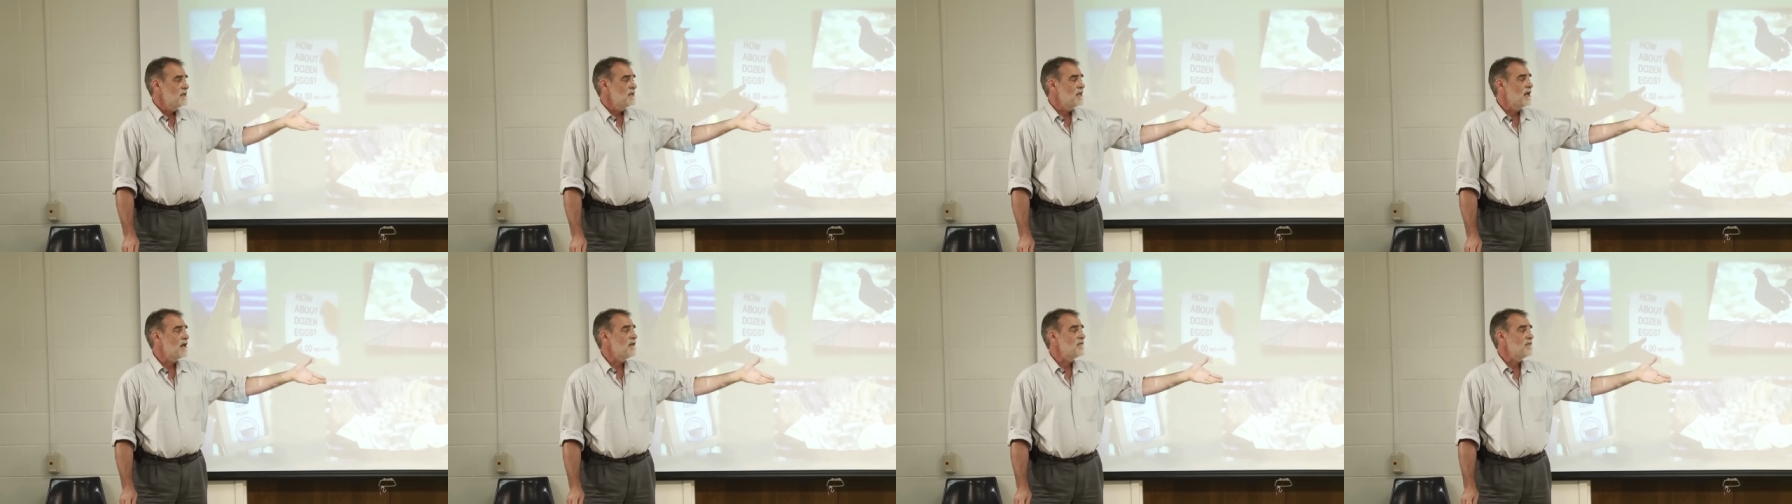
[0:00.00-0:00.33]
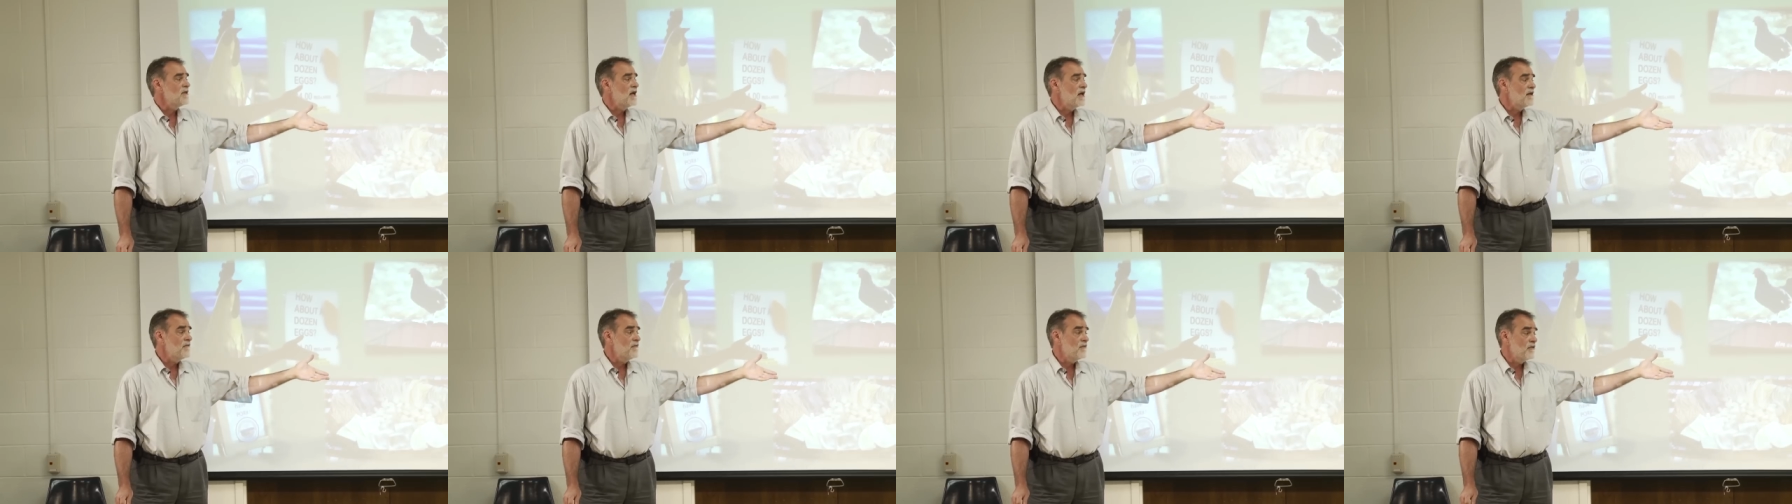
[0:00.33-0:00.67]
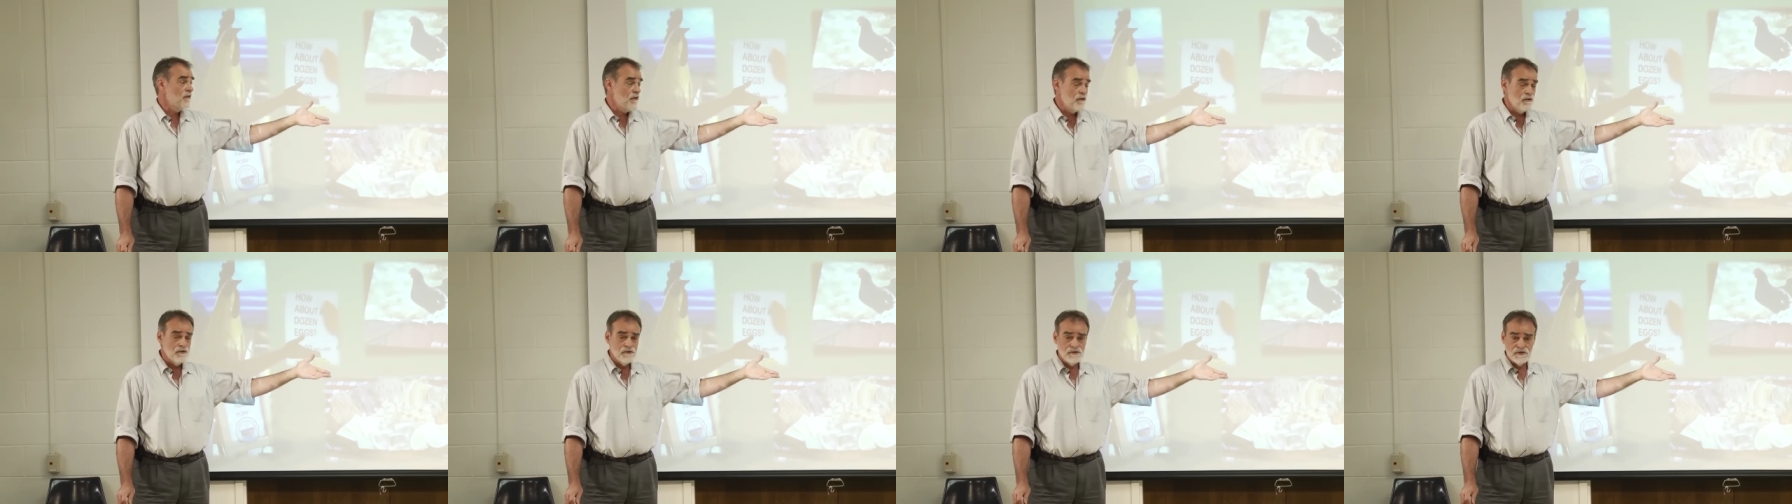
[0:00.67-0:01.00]
not a lot
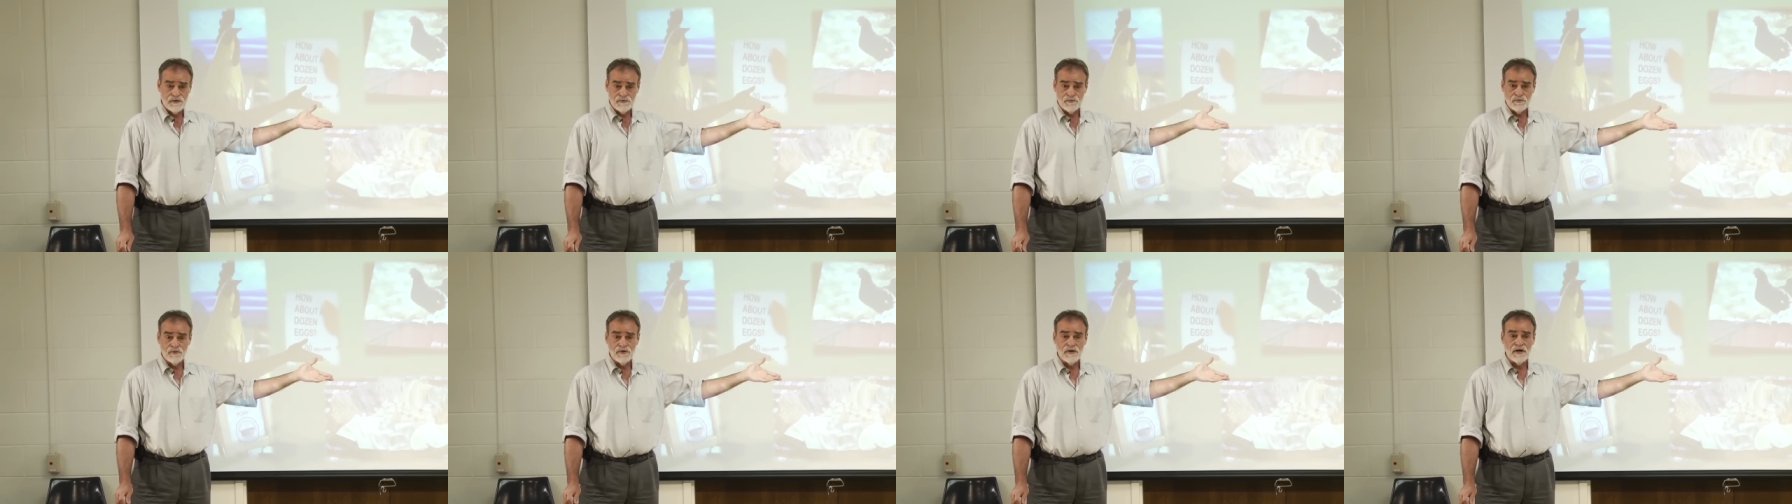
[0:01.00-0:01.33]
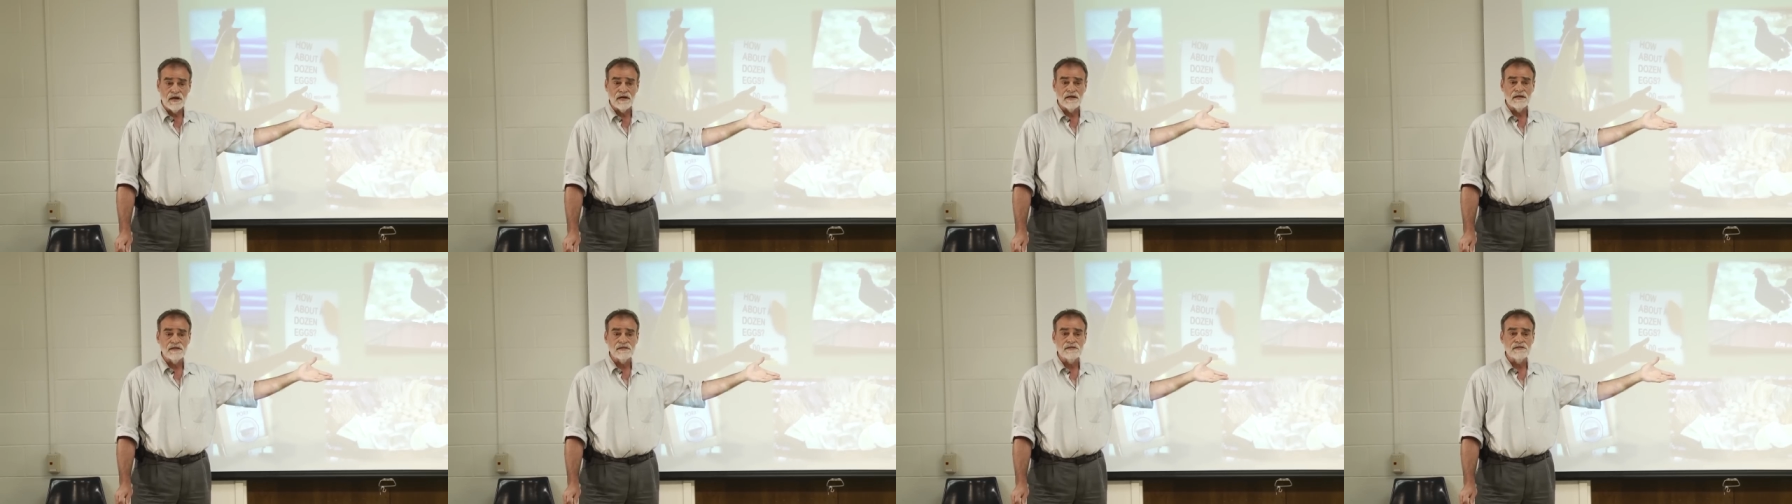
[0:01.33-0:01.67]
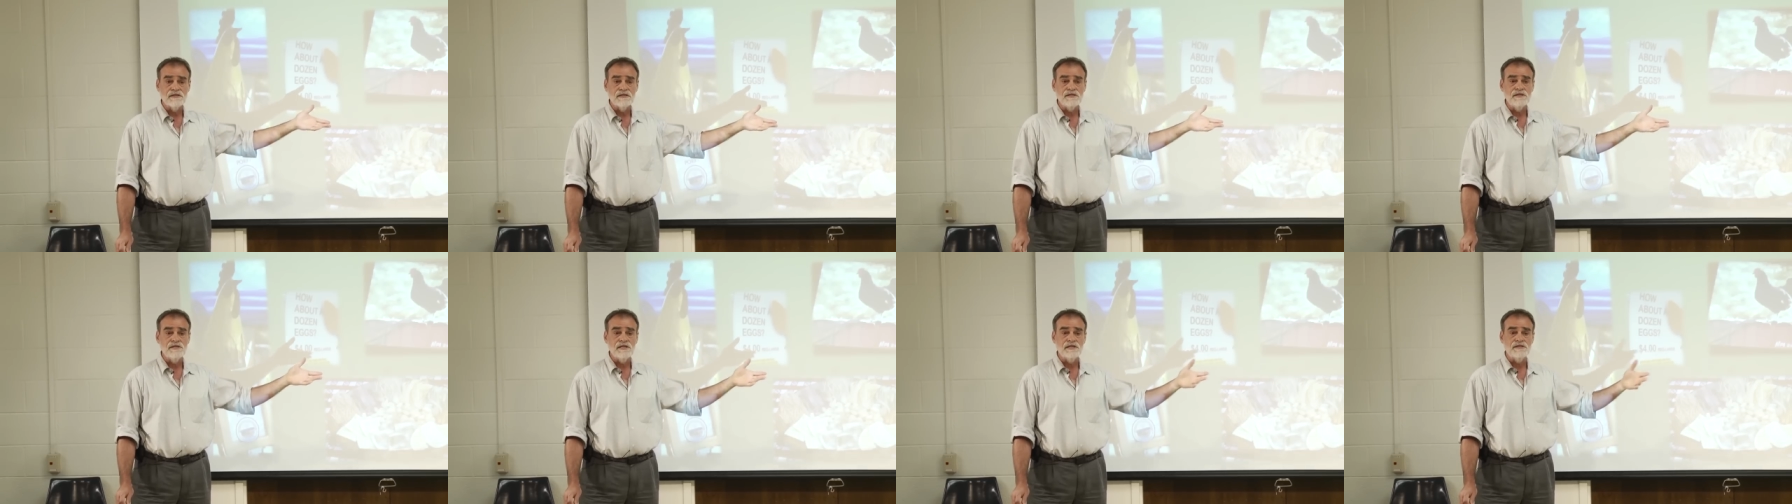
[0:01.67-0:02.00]
of those products
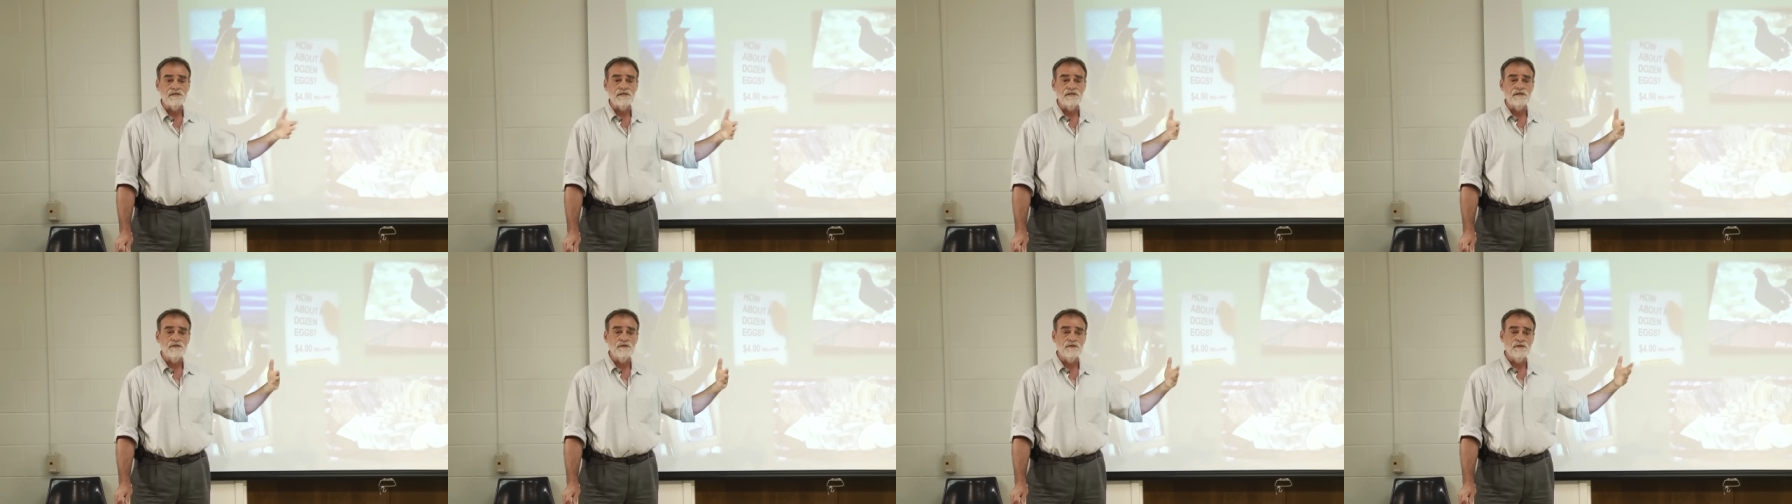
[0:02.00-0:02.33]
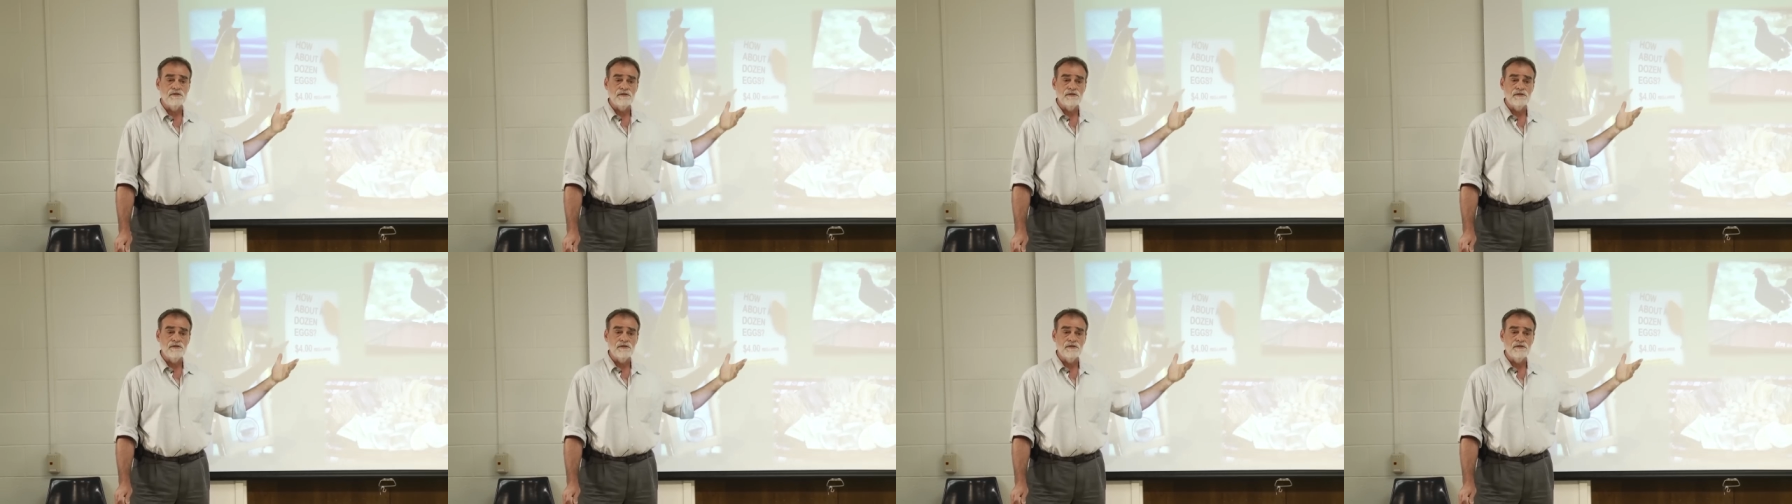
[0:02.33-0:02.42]
suggest that, the,